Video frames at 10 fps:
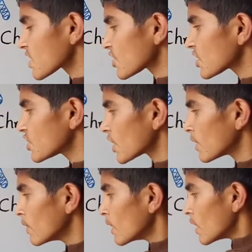
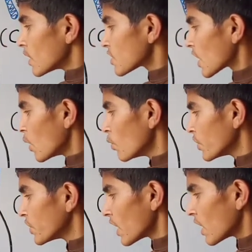structure
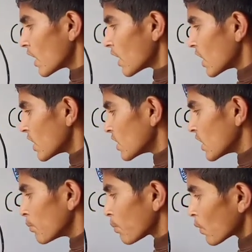surrounded
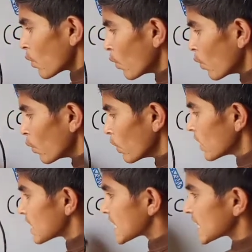in whole
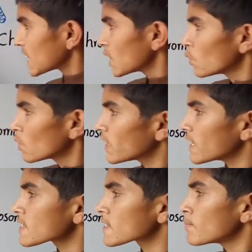
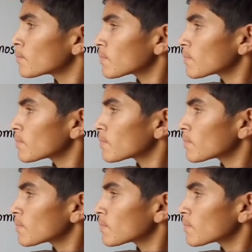nucleus.